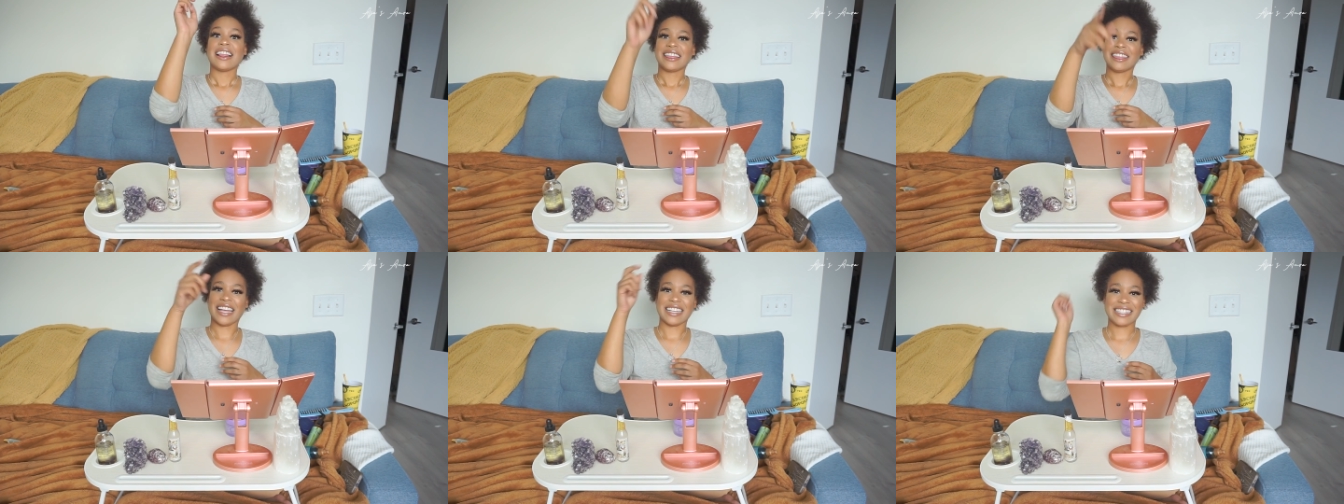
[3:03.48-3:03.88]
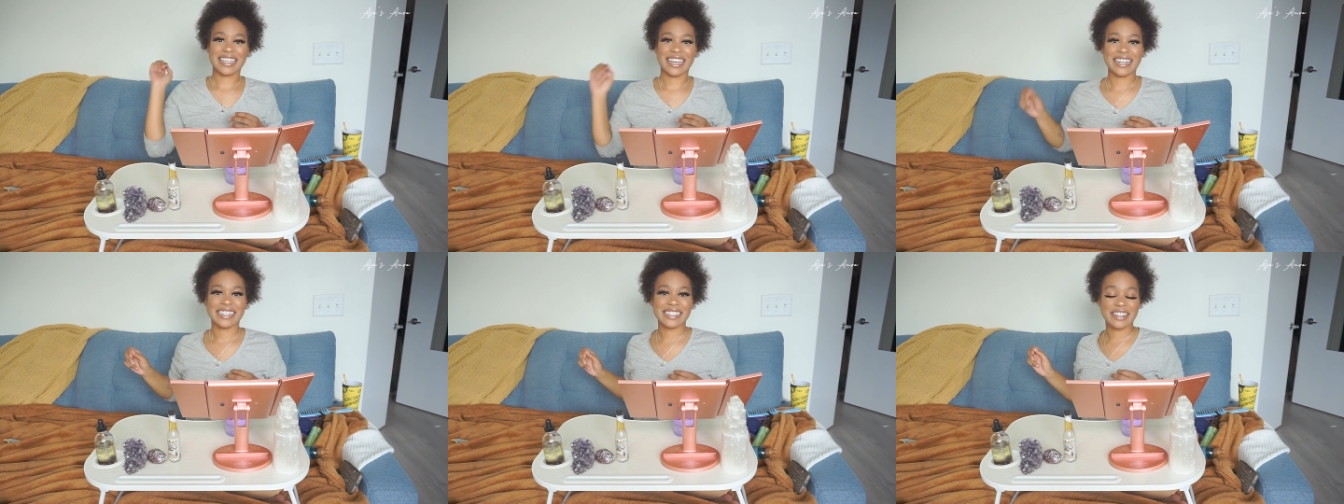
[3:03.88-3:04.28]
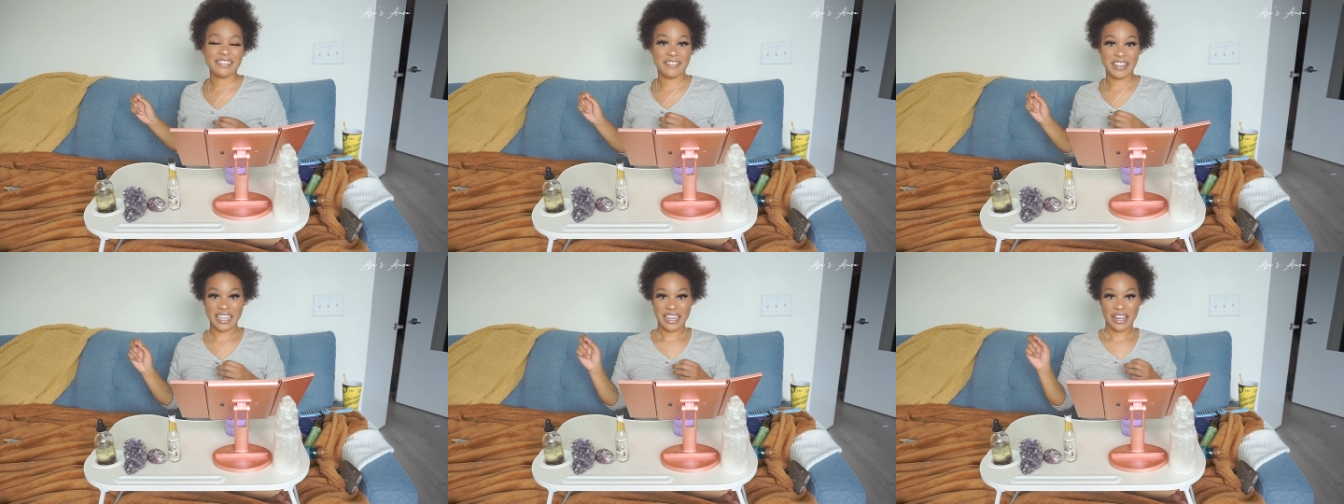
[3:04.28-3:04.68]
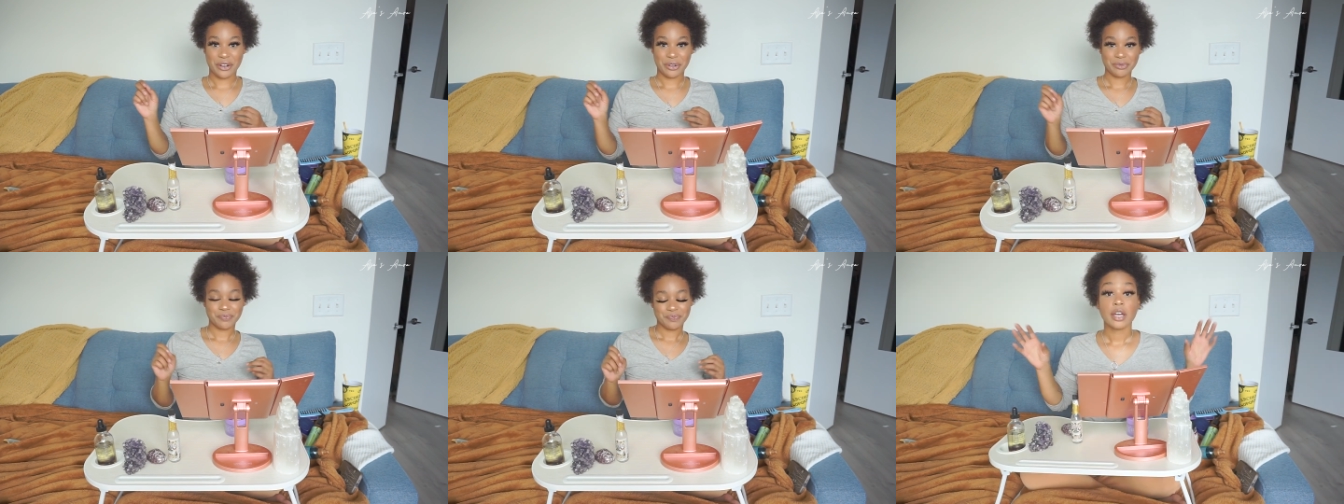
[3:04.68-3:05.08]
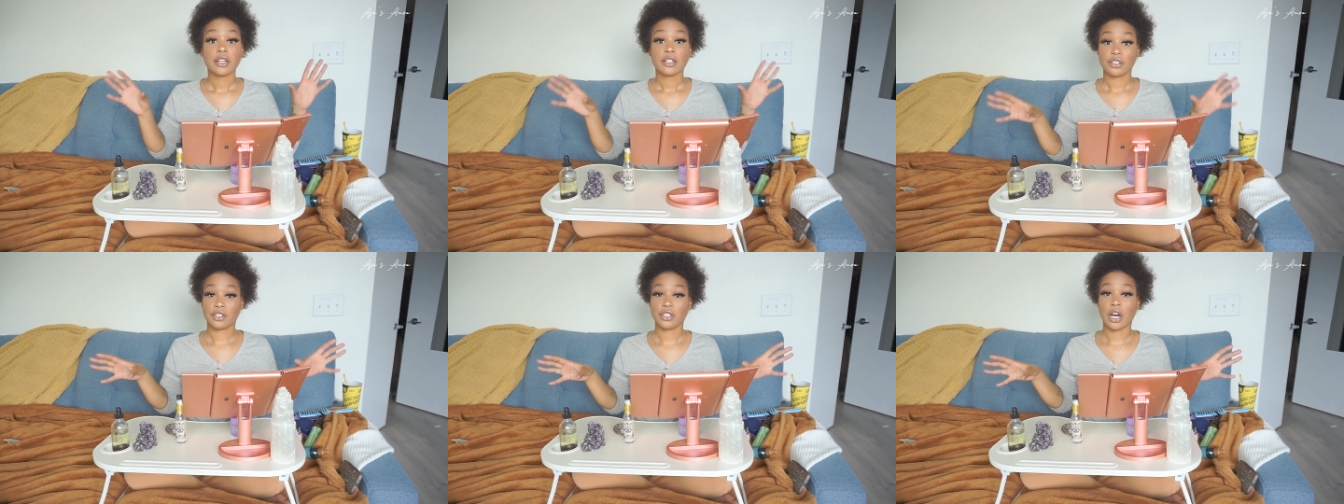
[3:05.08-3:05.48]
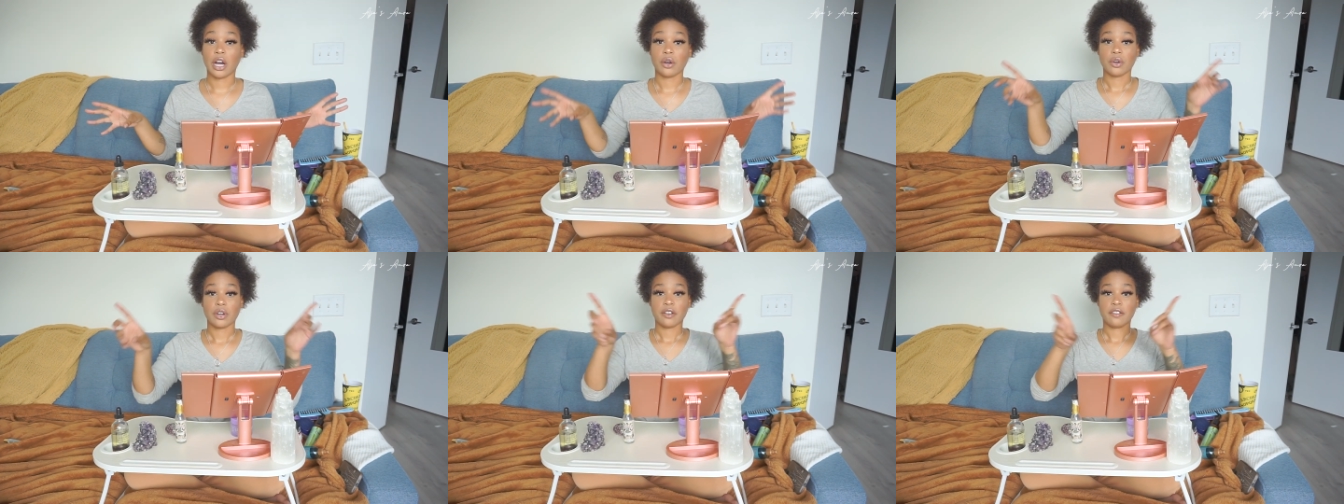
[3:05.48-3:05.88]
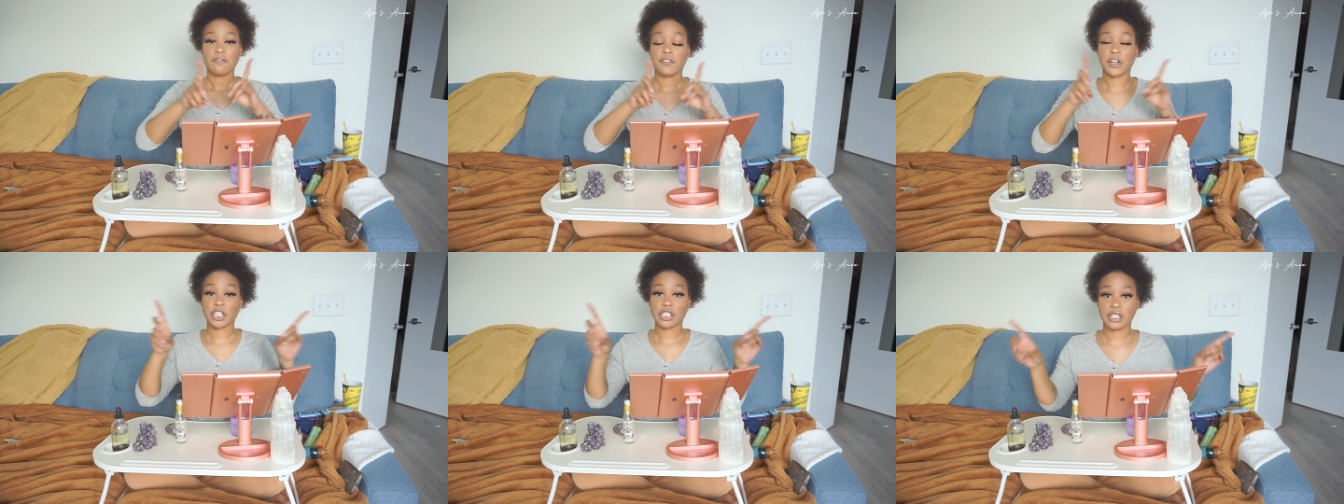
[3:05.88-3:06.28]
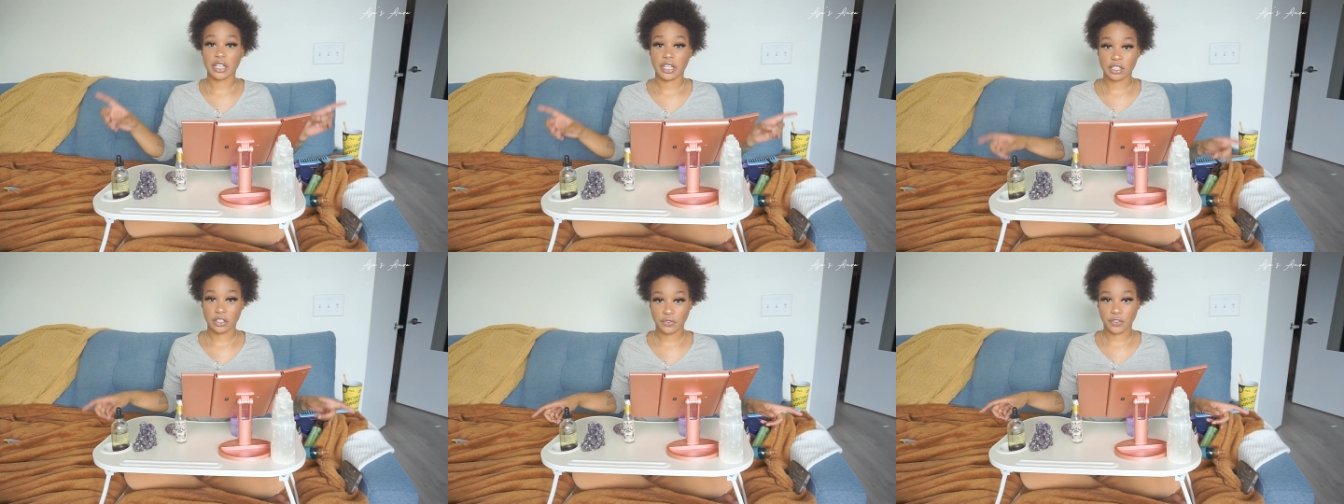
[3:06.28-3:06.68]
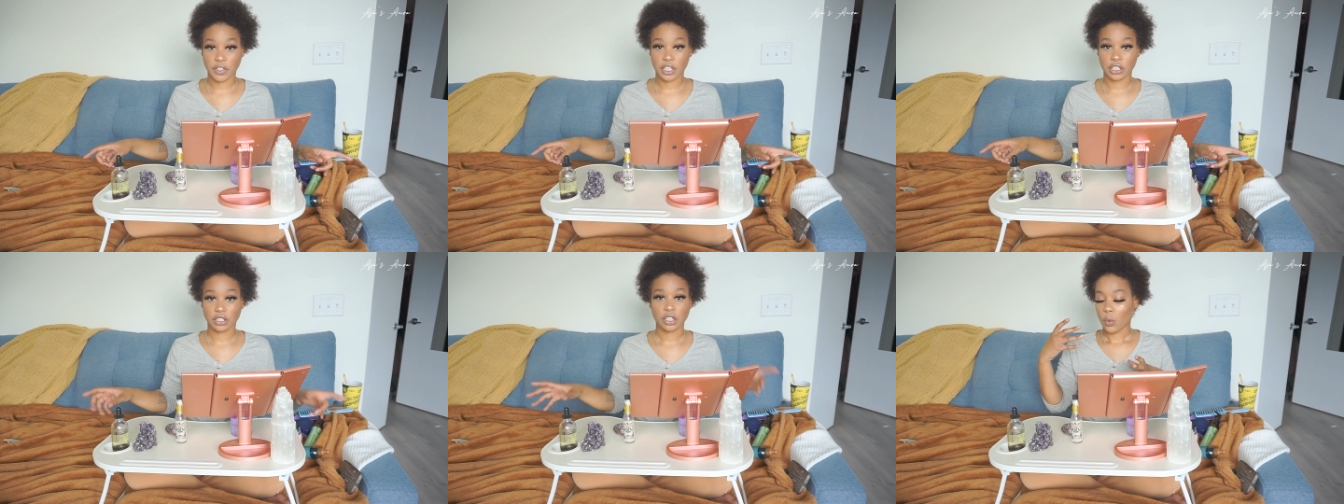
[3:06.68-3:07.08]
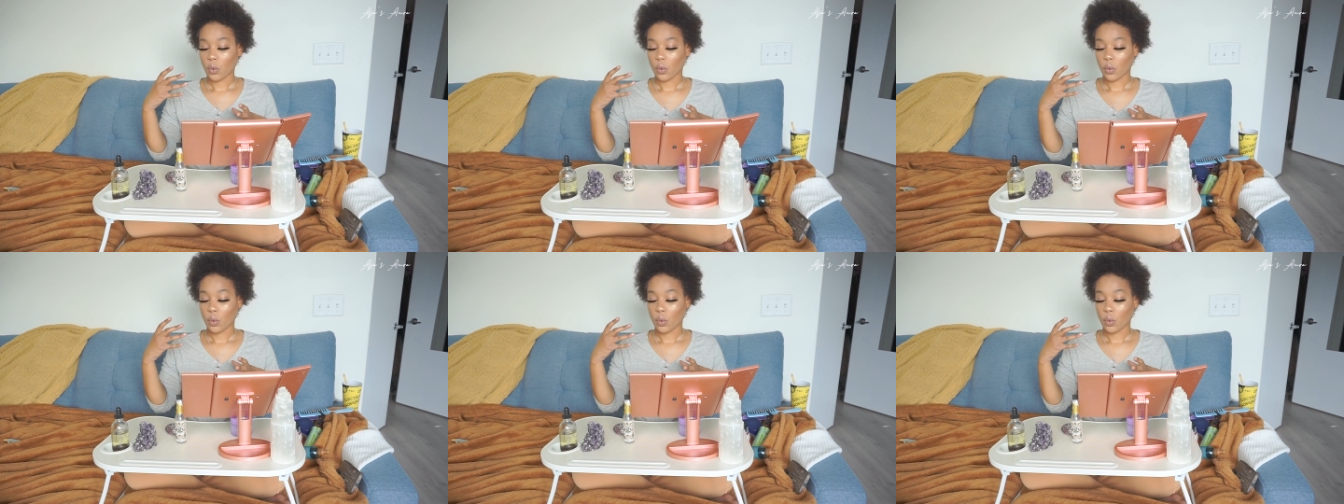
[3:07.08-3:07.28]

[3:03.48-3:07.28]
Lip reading: Let's get into the video. So, first things first,